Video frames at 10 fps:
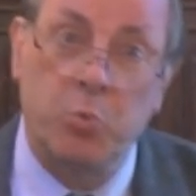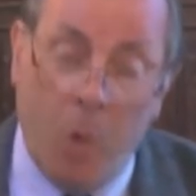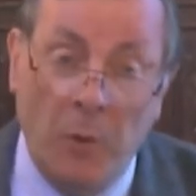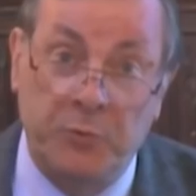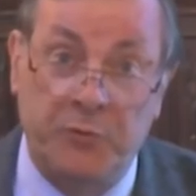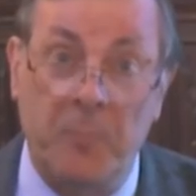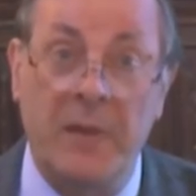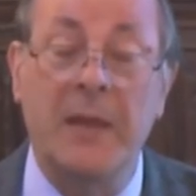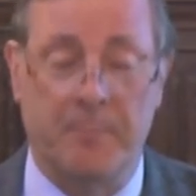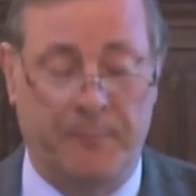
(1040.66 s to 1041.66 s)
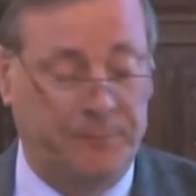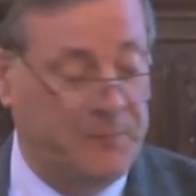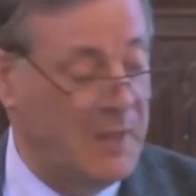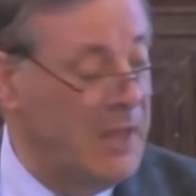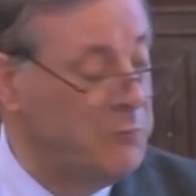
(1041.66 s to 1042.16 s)
quote from
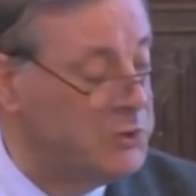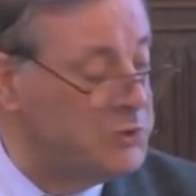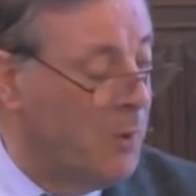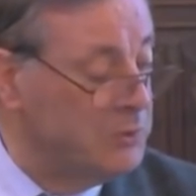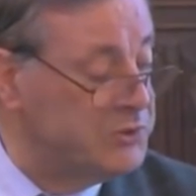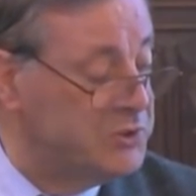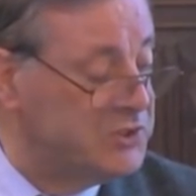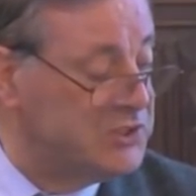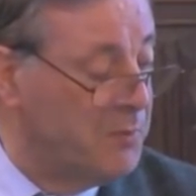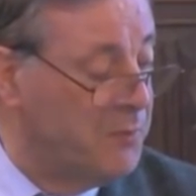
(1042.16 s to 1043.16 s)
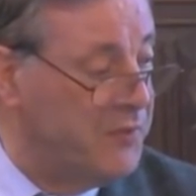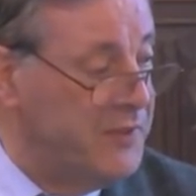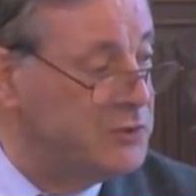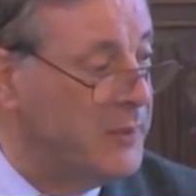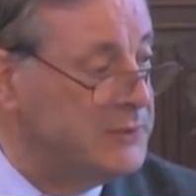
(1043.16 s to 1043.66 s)
him in response to some of
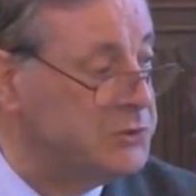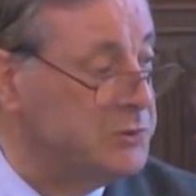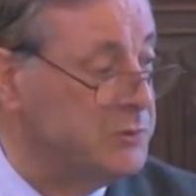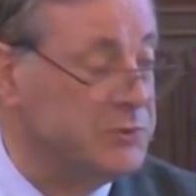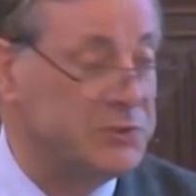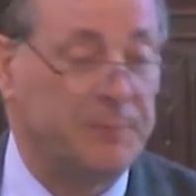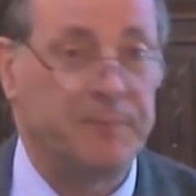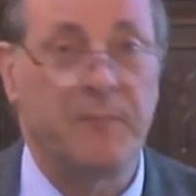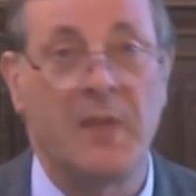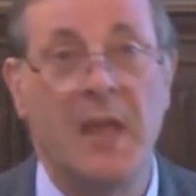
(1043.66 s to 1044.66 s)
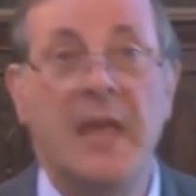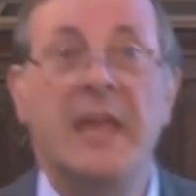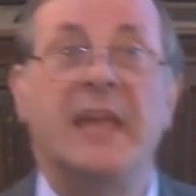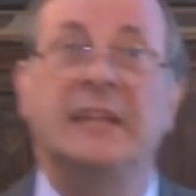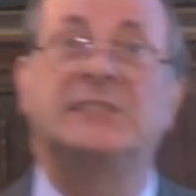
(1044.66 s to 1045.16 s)
these questions.
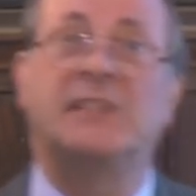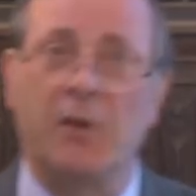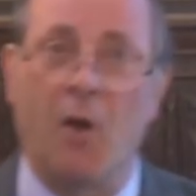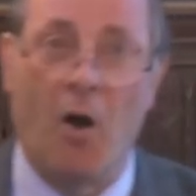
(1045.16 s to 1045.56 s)
Is there a